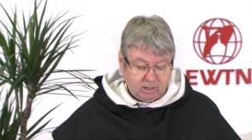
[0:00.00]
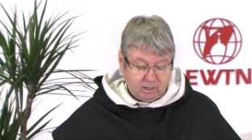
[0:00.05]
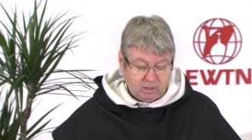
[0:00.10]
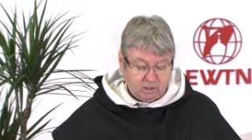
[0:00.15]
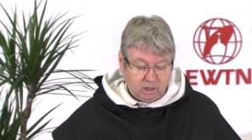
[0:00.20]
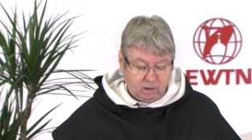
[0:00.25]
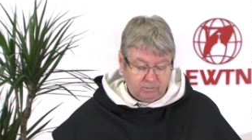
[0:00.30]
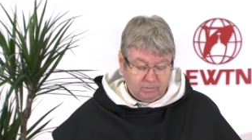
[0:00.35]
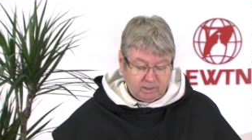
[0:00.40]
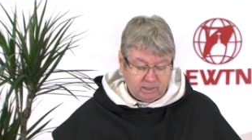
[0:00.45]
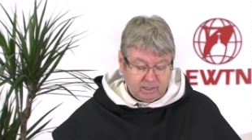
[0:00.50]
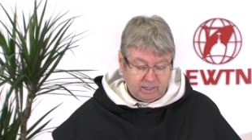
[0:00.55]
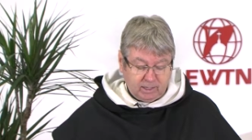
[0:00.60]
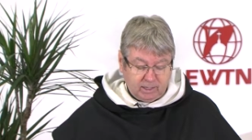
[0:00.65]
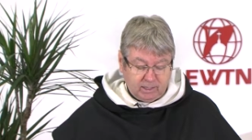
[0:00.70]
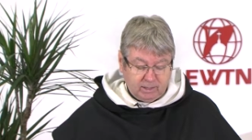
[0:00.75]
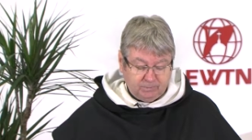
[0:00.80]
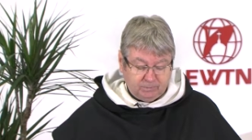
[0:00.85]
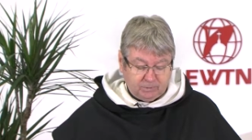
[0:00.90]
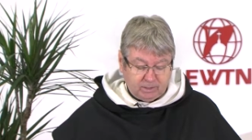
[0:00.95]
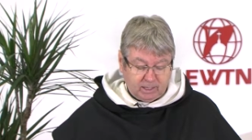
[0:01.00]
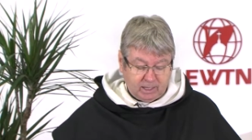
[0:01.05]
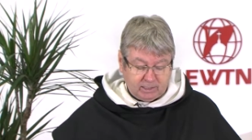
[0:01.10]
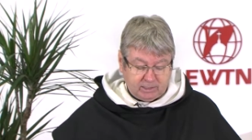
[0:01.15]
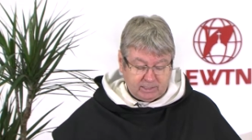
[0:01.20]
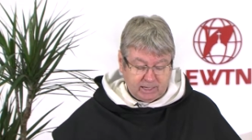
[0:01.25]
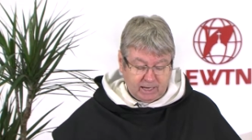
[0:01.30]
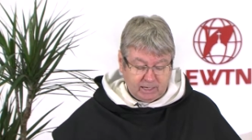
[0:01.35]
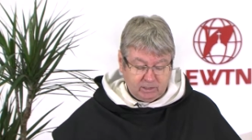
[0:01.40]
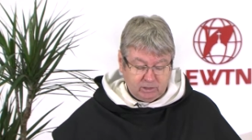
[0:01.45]
lovingly
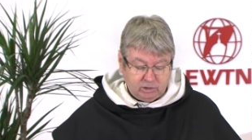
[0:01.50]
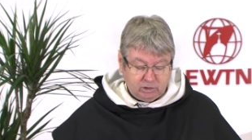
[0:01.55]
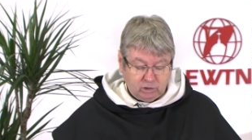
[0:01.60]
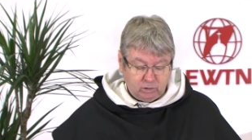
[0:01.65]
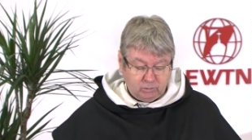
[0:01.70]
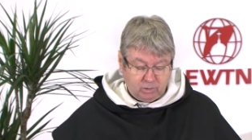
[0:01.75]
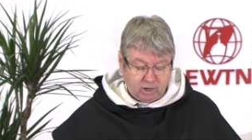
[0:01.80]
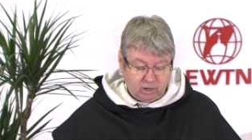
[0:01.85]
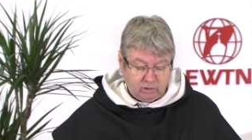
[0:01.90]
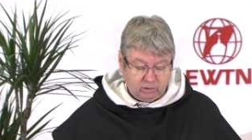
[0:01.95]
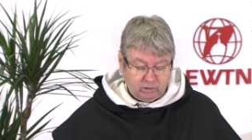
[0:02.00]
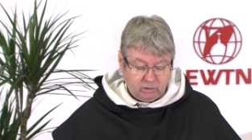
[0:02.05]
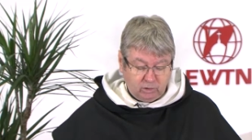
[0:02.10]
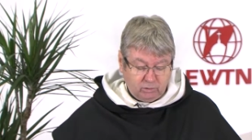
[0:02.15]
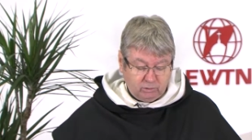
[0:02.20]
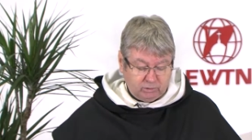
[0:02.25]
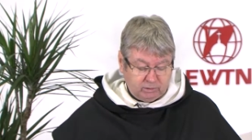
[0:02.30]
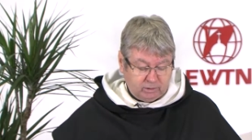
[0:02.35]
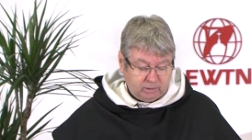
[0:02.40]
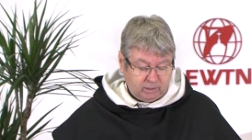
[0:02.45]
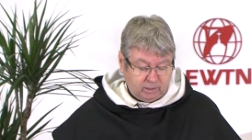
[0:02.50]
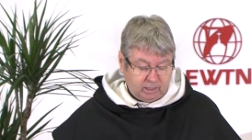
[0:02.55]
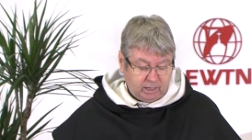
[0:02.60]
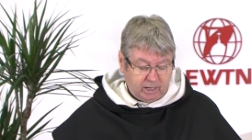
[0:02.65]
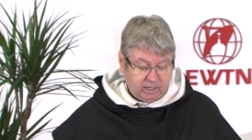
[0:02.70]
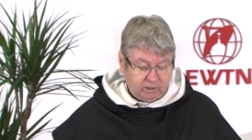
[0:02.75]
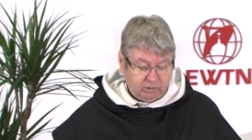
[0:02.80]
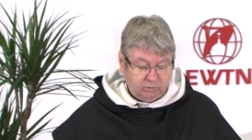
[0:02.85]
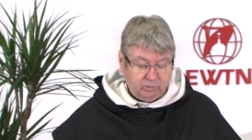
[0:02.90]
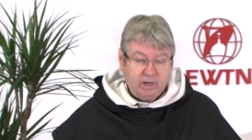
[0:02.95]
attends to our growth
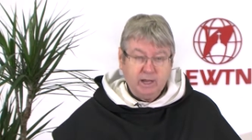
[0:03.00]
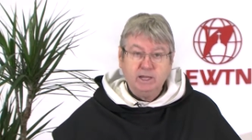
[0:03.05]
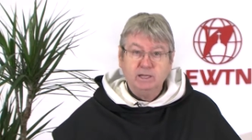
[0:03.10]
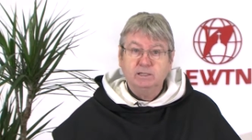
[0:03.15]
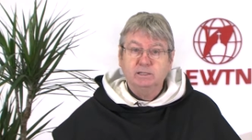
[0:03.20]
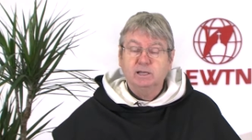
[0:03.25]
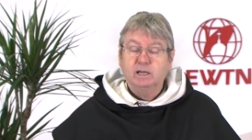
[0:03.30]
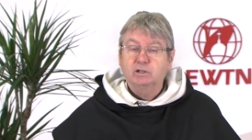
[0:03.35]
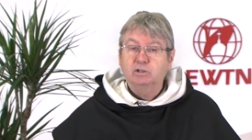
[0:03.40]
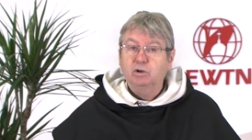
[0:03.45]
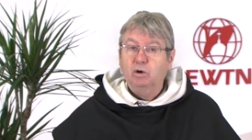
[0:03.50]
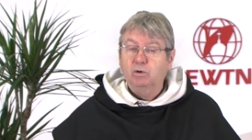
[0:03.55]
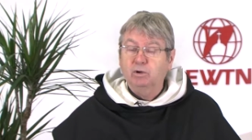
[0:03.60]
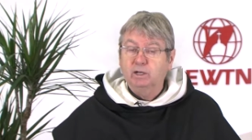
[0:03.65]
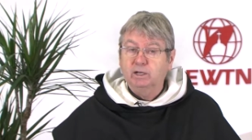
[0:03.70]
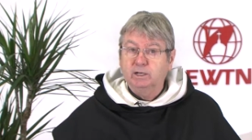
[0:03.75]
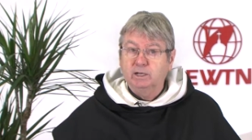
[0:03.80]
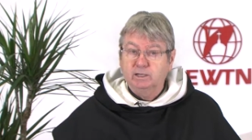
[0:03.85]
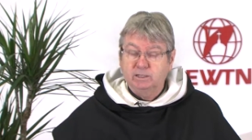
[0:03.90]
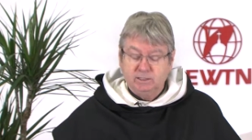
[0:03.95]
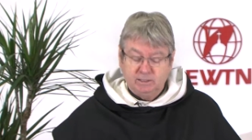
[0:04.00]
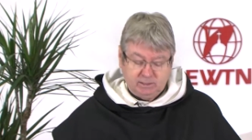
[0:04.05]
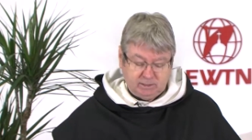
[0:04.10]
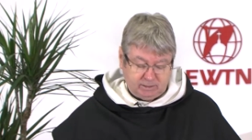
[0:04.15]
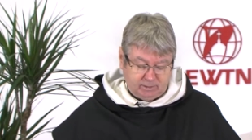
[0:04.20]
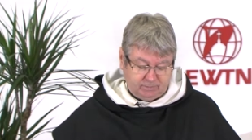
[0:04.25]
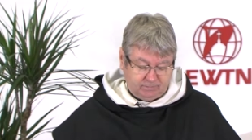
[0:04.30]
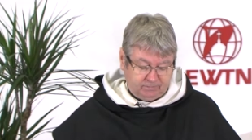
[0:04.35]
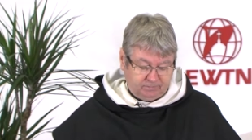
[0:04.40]
in grace and holiness.